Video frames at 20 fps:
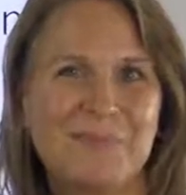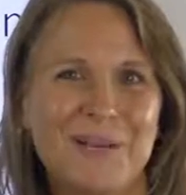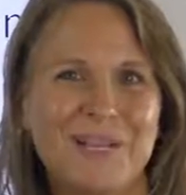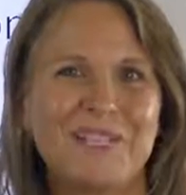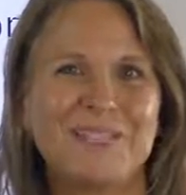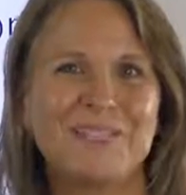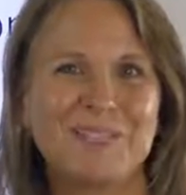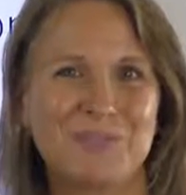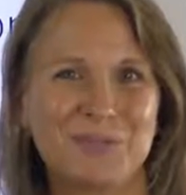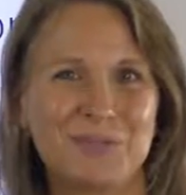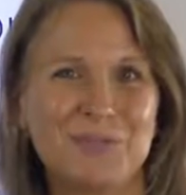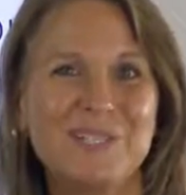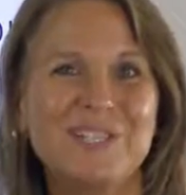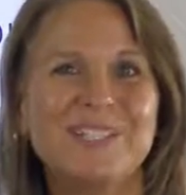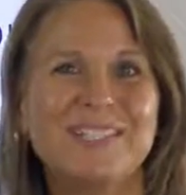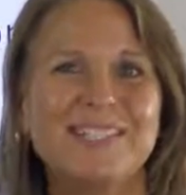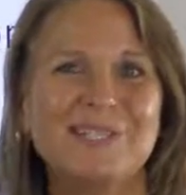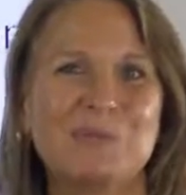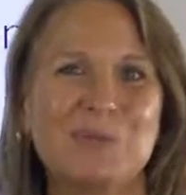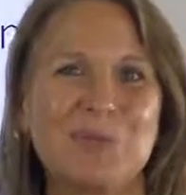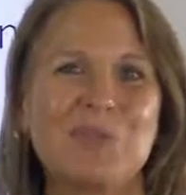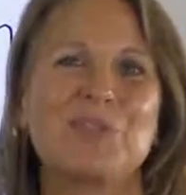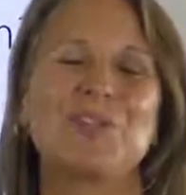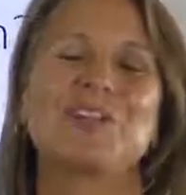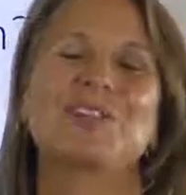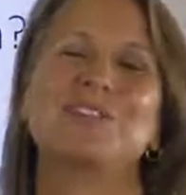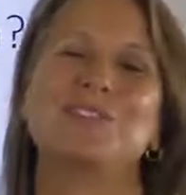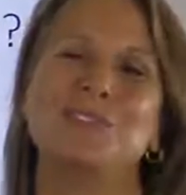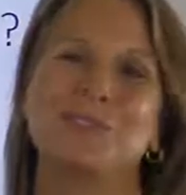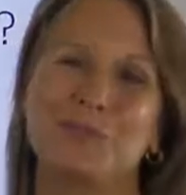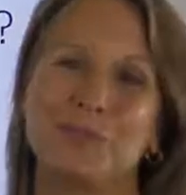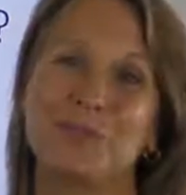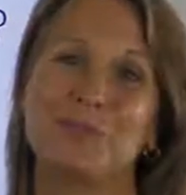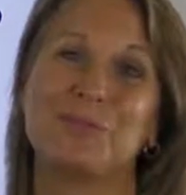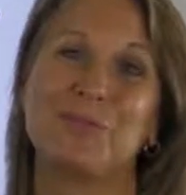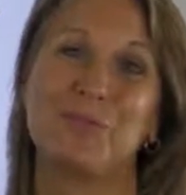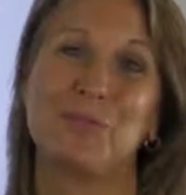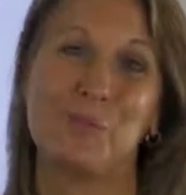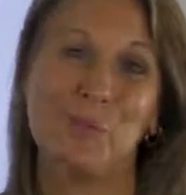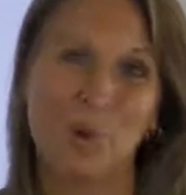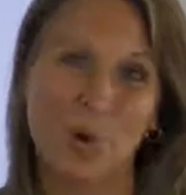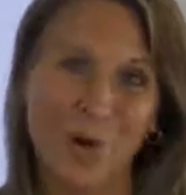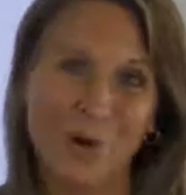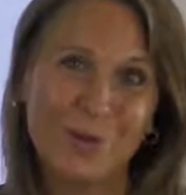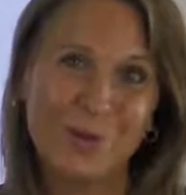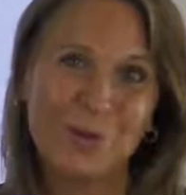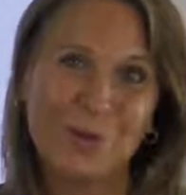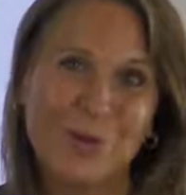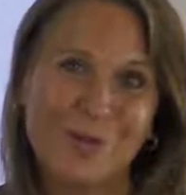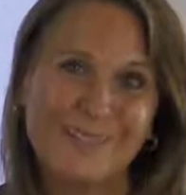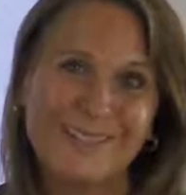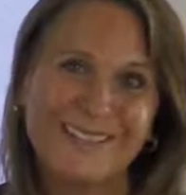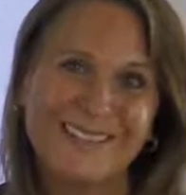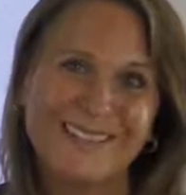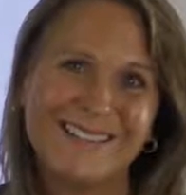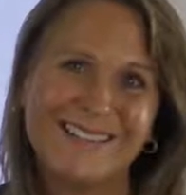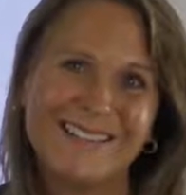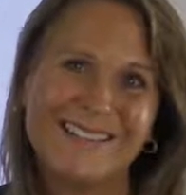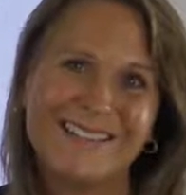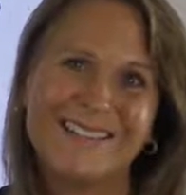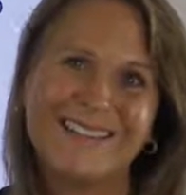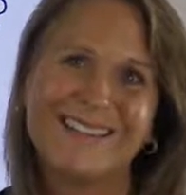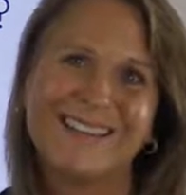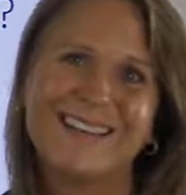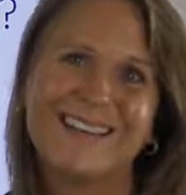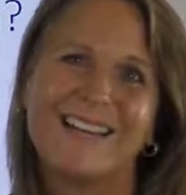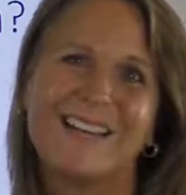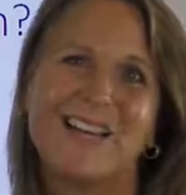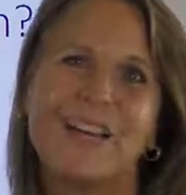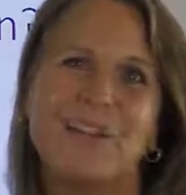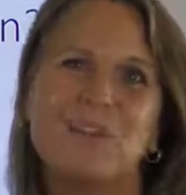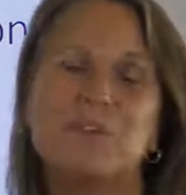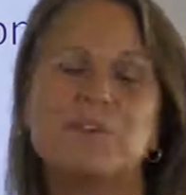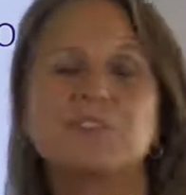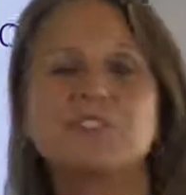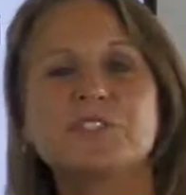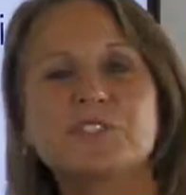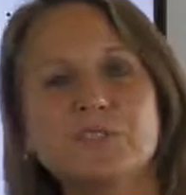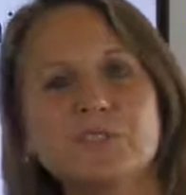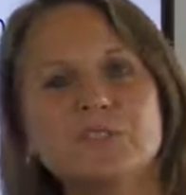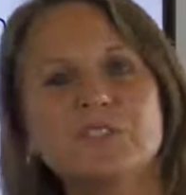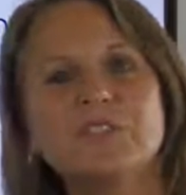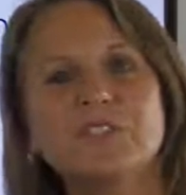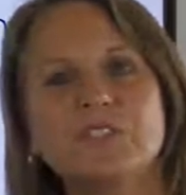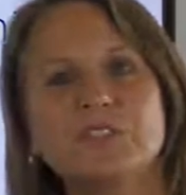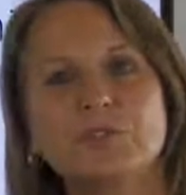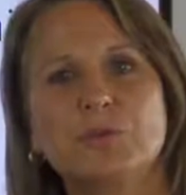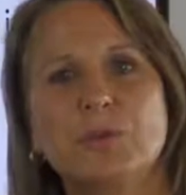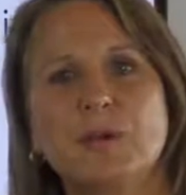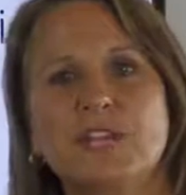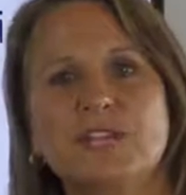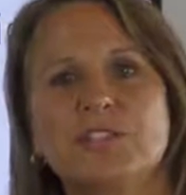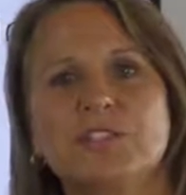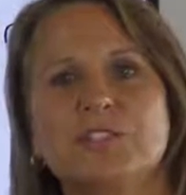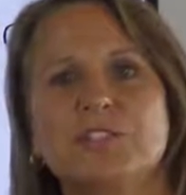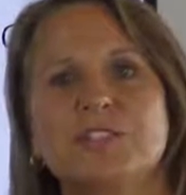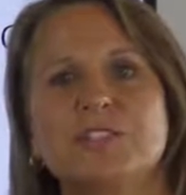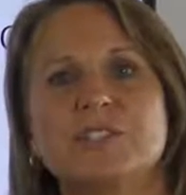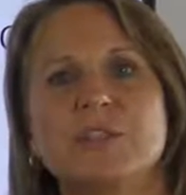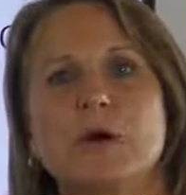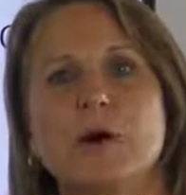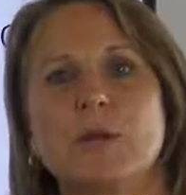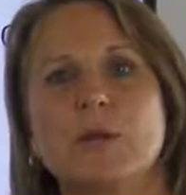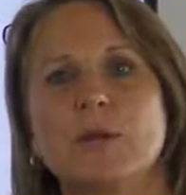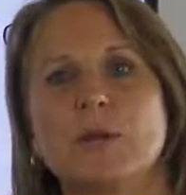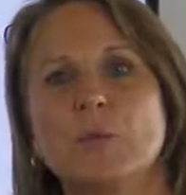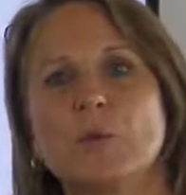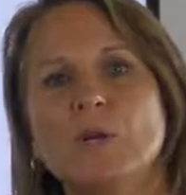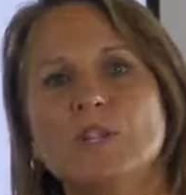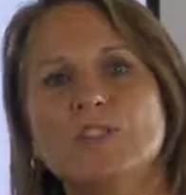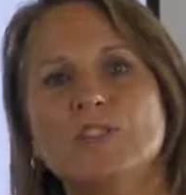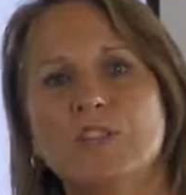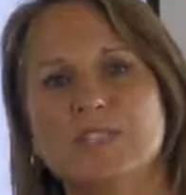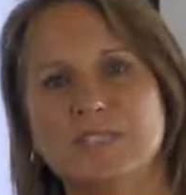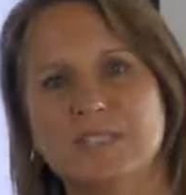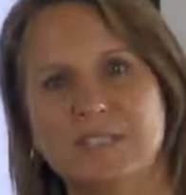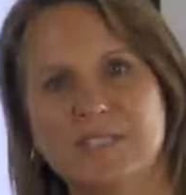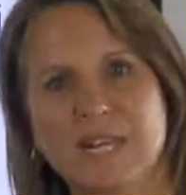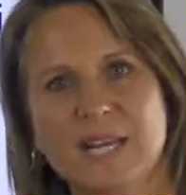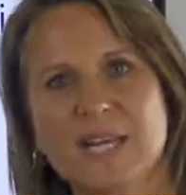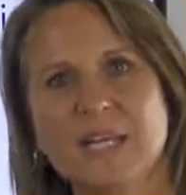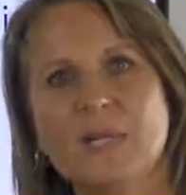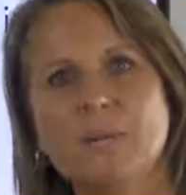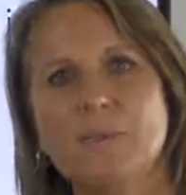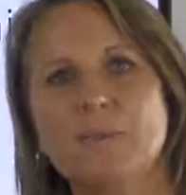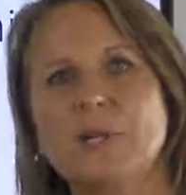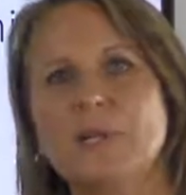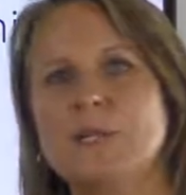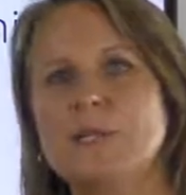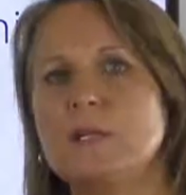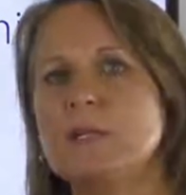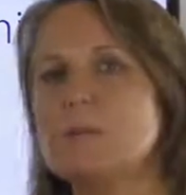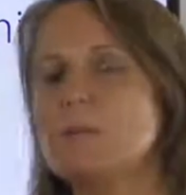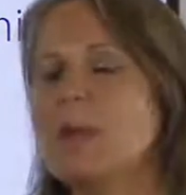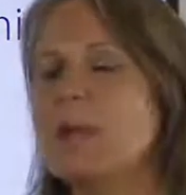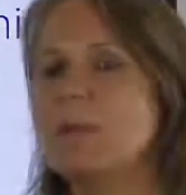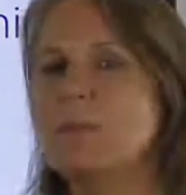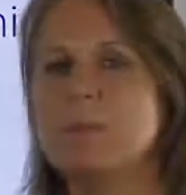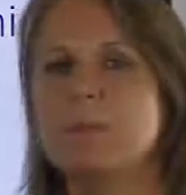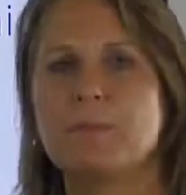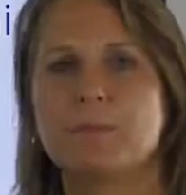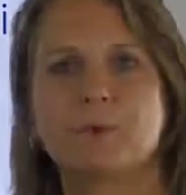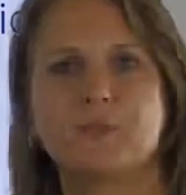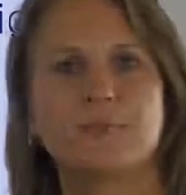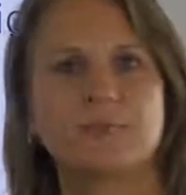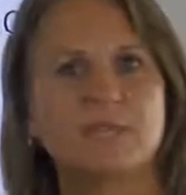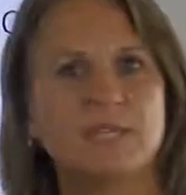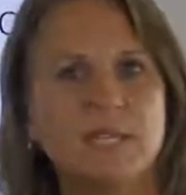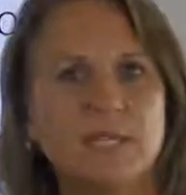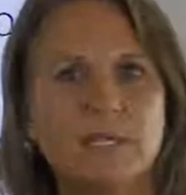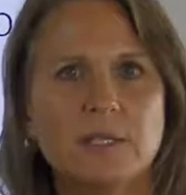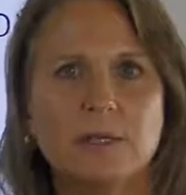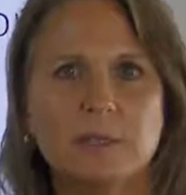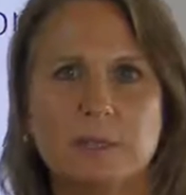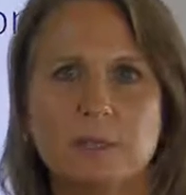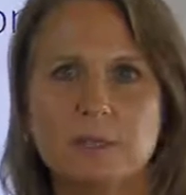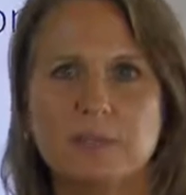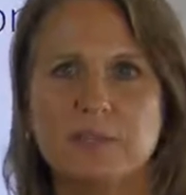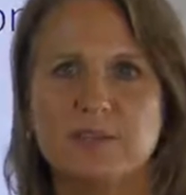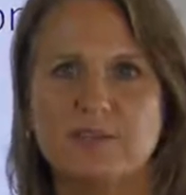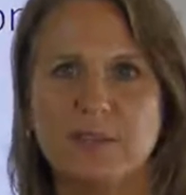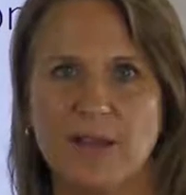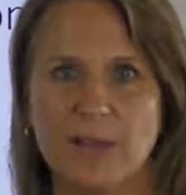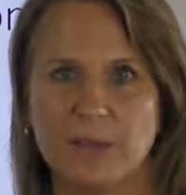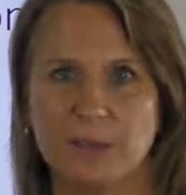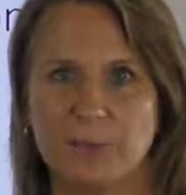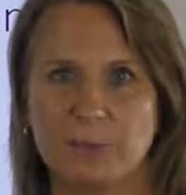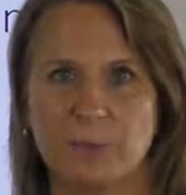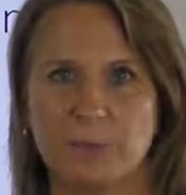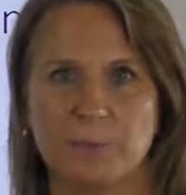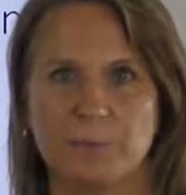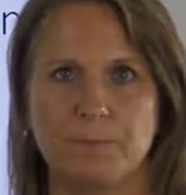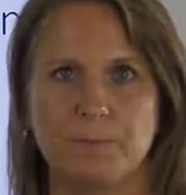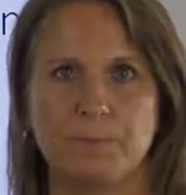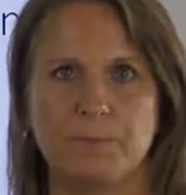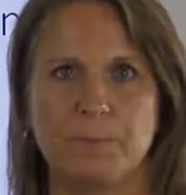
but it's a reasonable thing to do if you want one. There are certain situations, though, in which a second opinion may be particularly valuable.